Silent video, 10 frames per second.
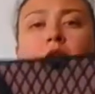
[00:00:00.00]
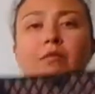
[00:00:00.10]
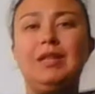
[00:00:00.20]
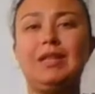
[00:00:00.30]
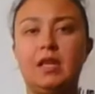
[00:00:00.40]

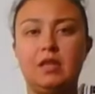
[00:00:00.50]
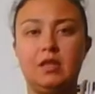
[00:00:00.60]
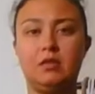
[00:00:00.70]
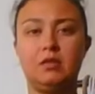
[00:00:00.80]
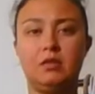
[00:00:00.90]
really like
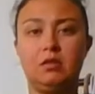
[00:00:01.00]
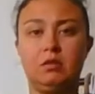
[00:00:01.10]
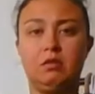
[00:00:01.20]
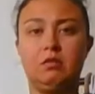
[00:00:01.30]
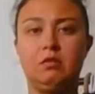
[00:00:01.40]
this.
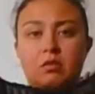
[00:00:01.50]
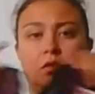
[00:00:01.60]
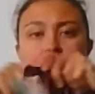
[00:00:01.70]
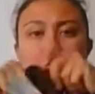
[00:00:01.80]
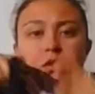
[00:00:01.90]

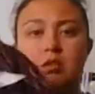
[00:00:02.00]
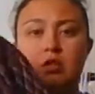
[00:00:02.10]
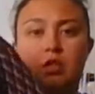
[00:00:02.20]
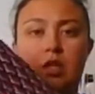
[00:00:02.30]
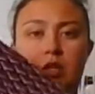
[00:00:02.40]

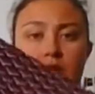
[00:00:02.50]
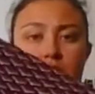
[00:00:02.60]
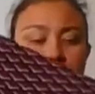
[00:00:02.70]
Just like a